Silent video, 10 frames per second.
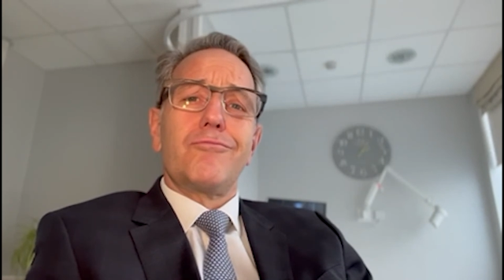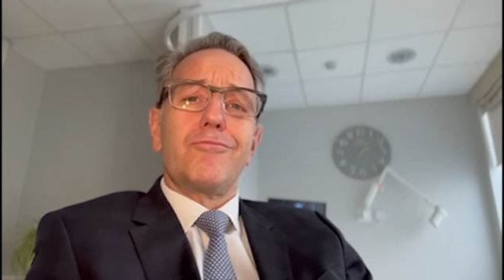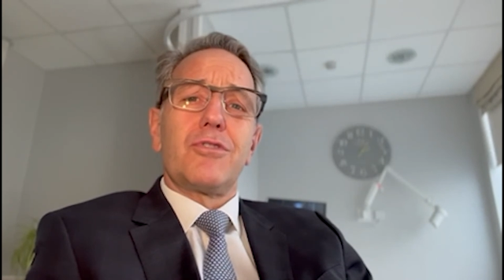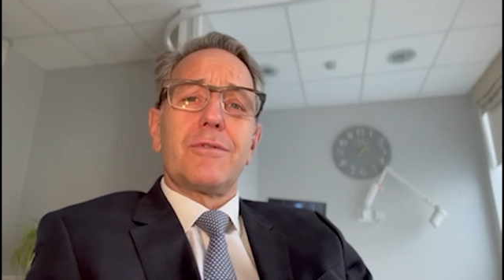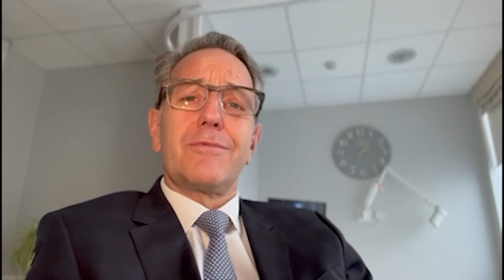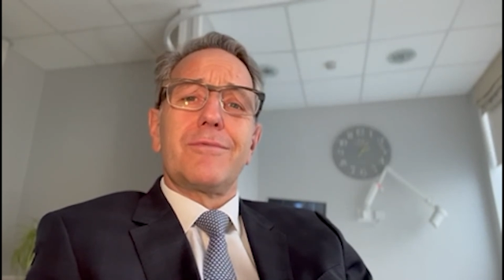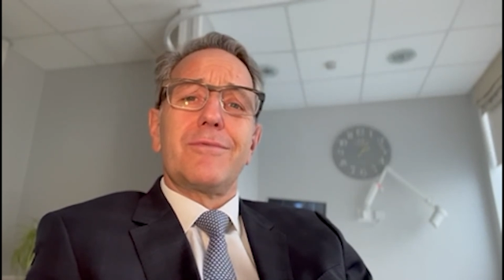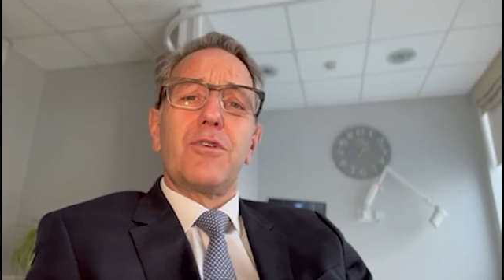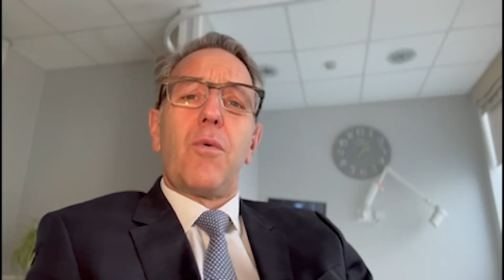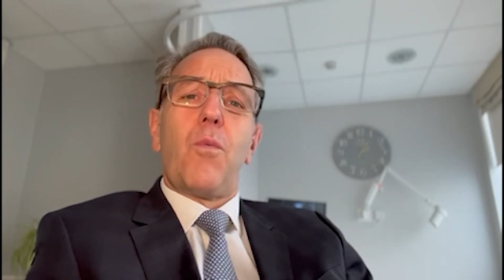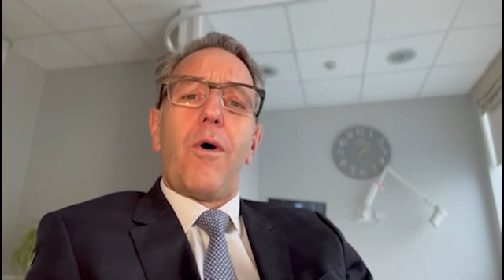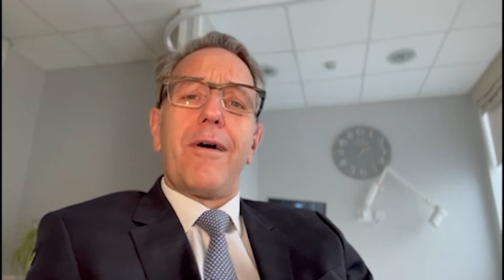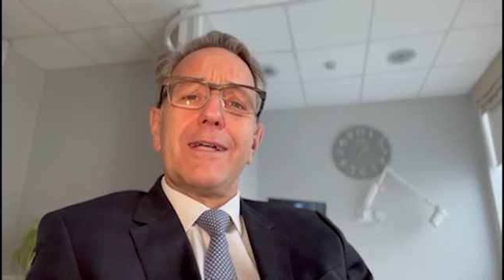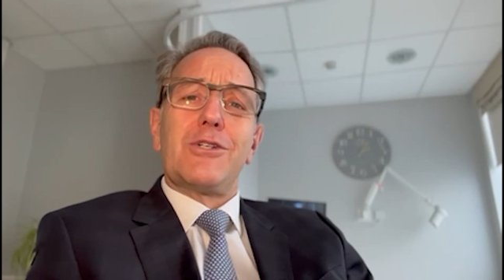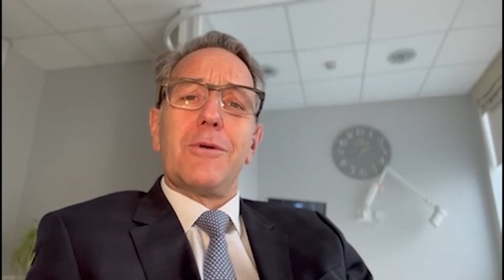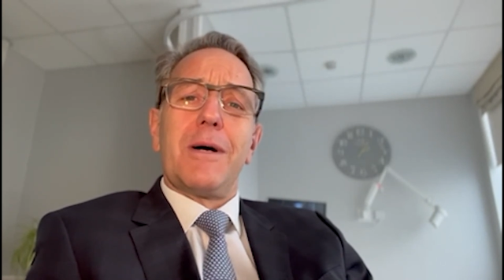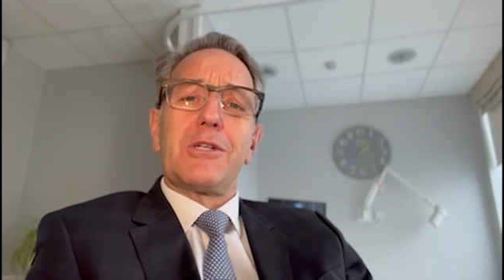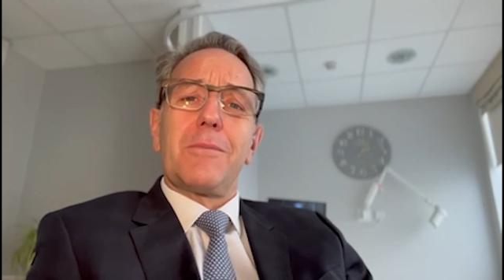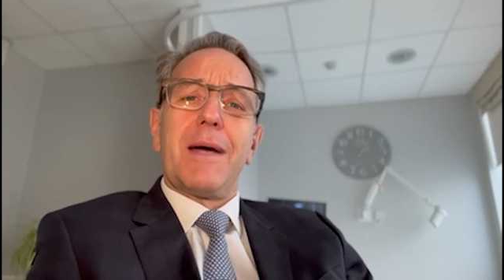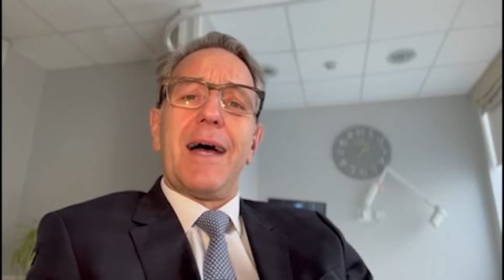sort of not worry too
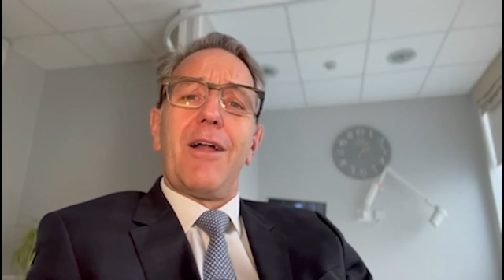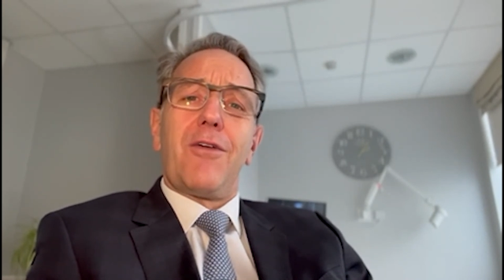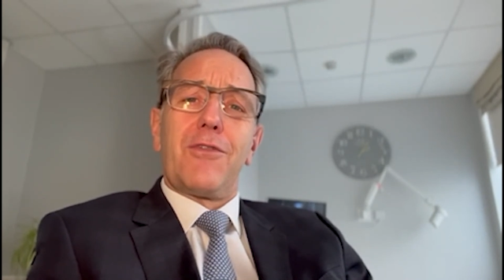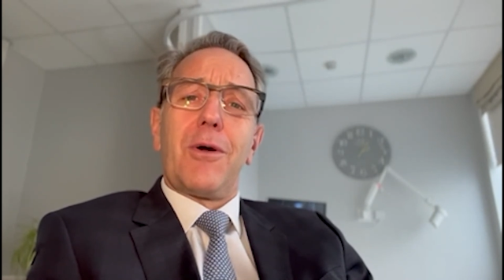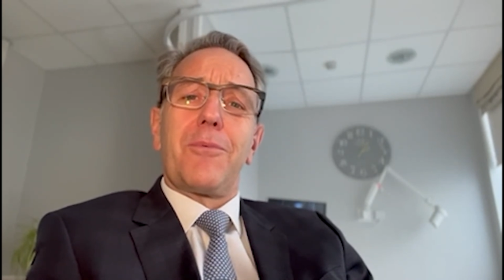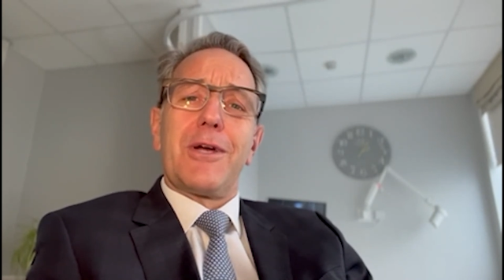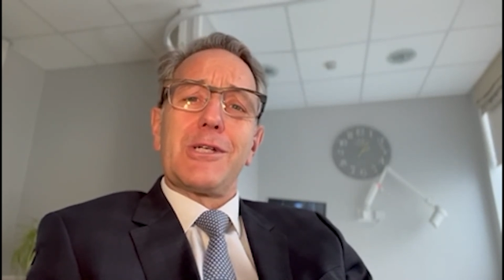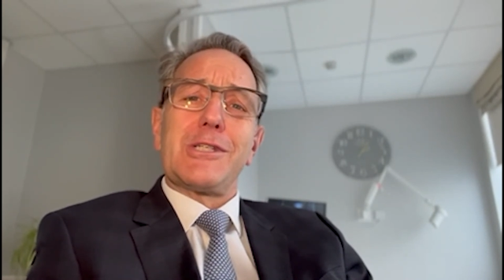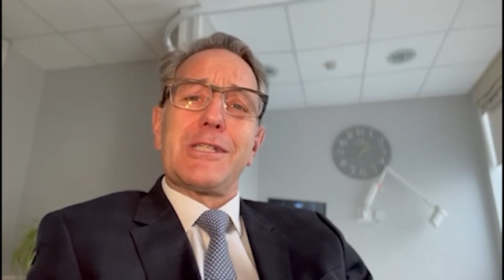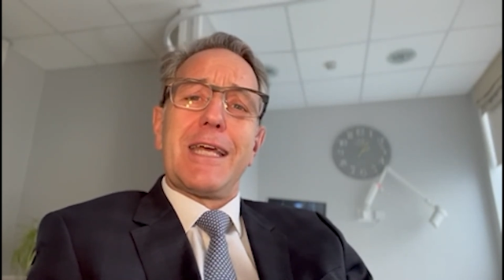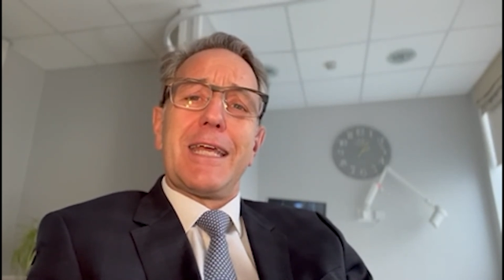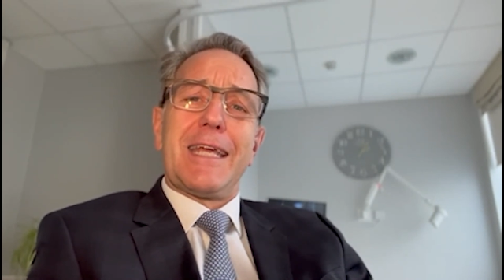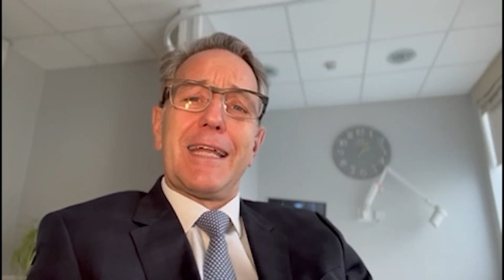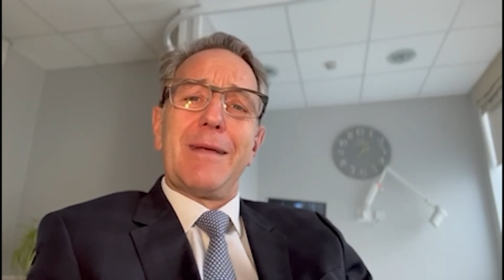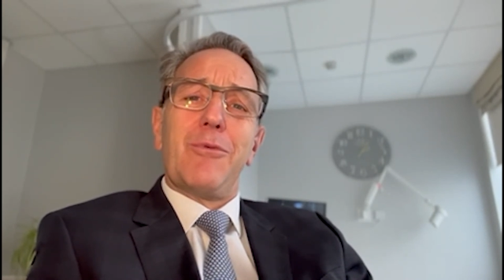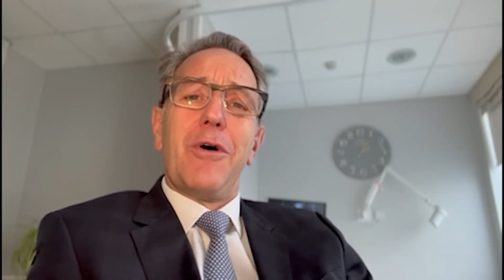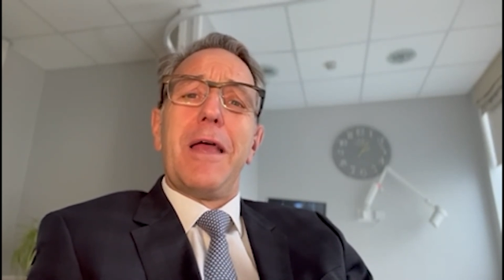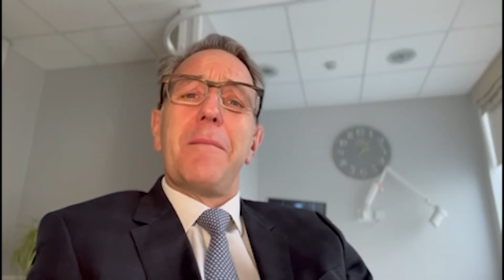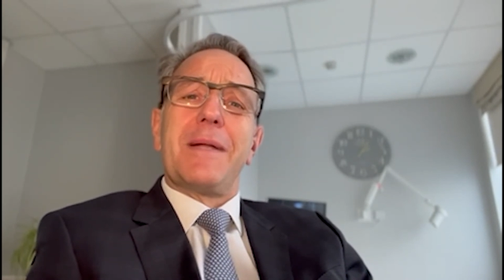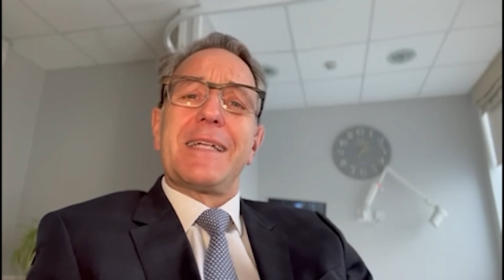much about how long the operation's taking anymore,
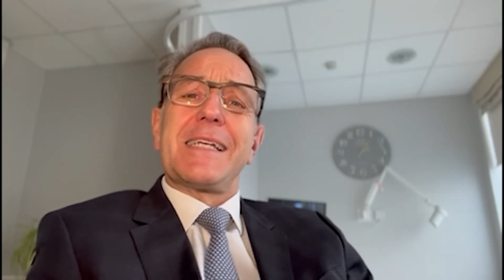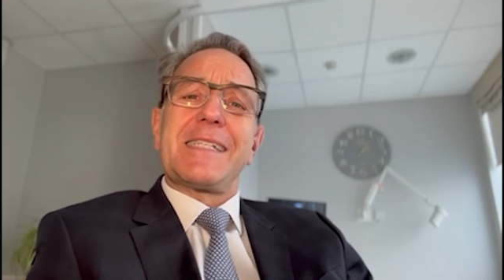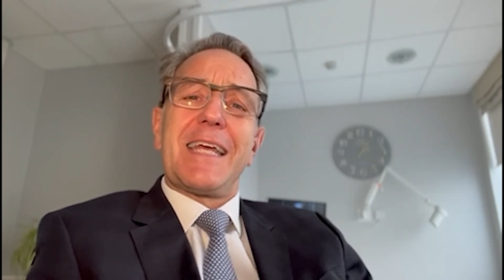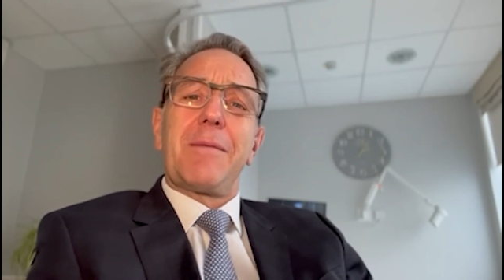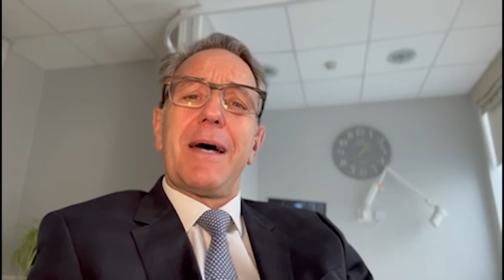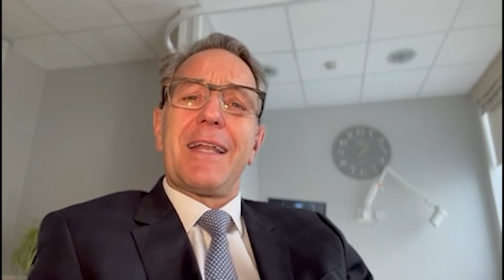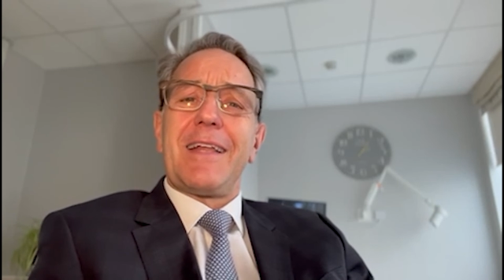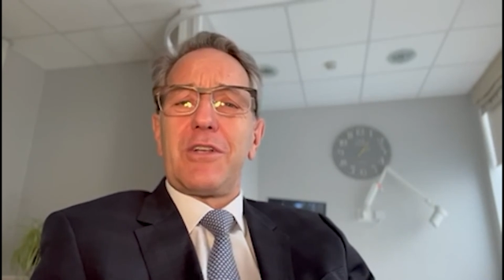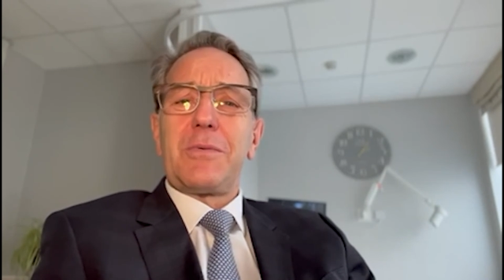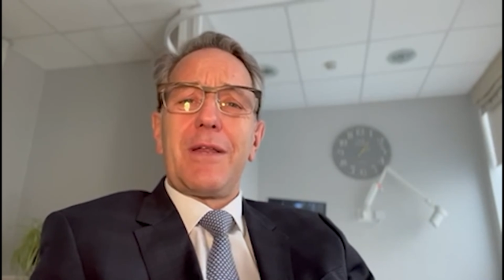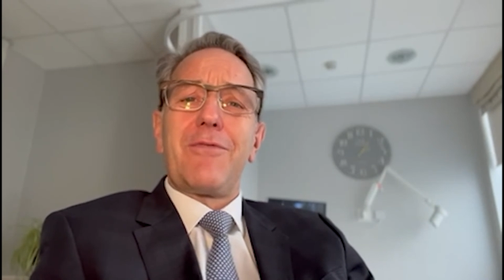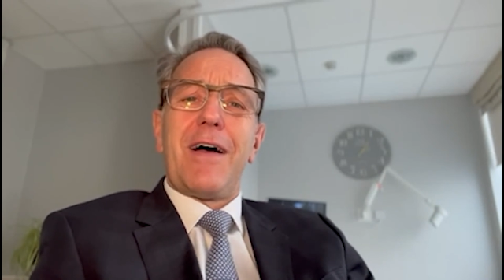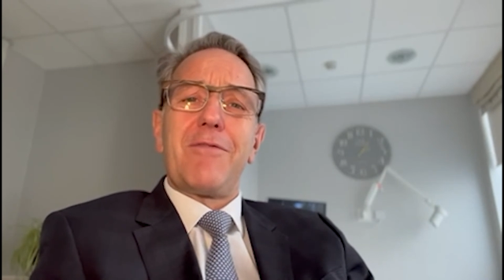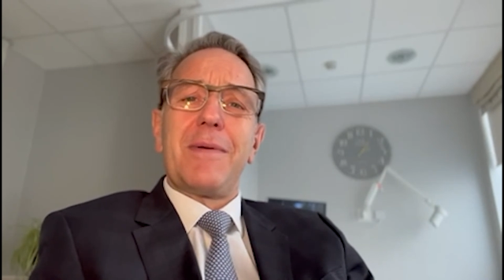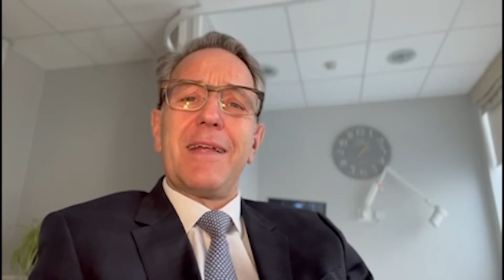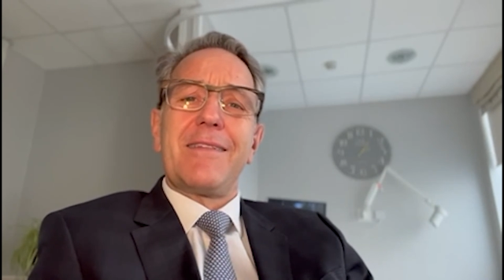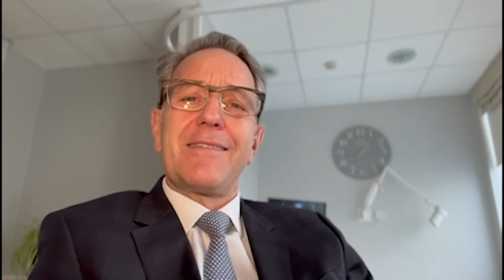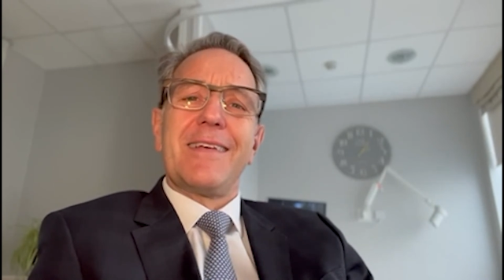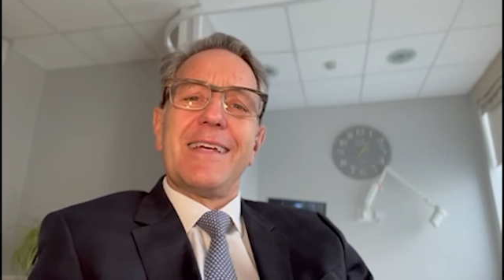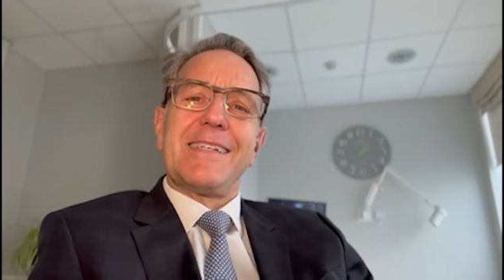but it does take about another 25
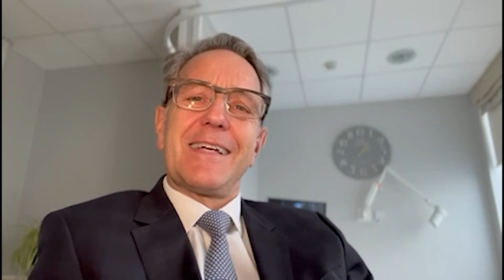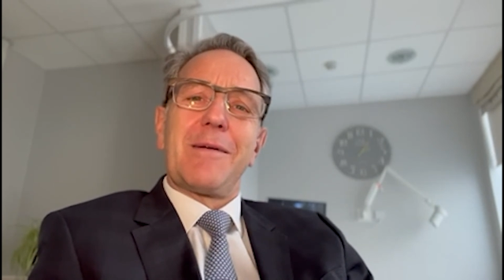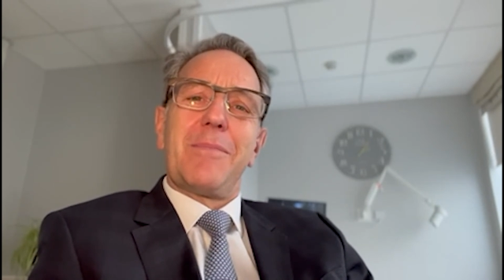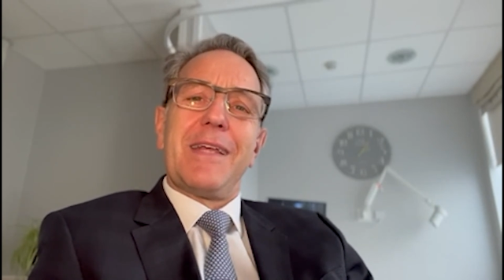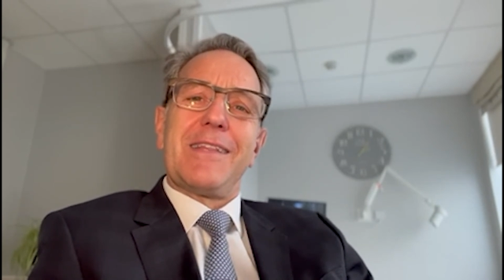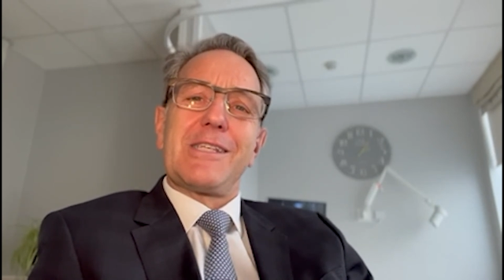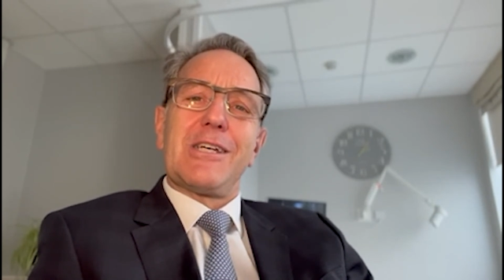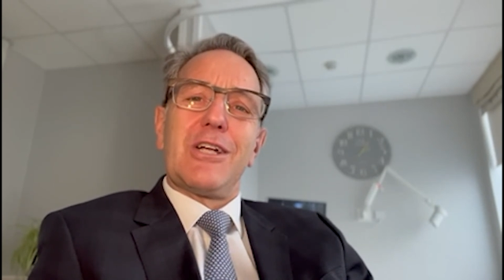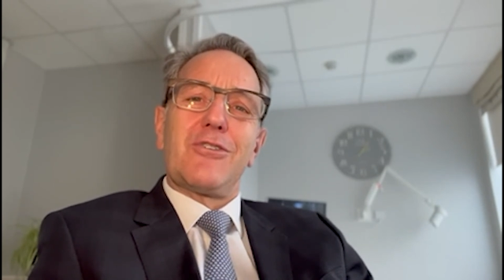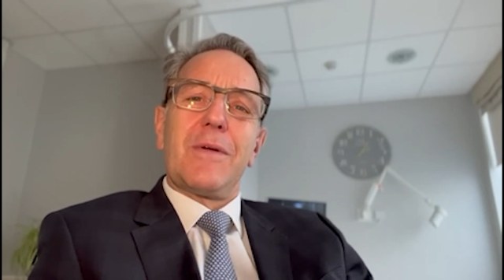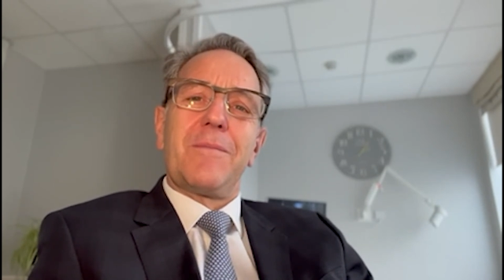minutes to complete the surgery.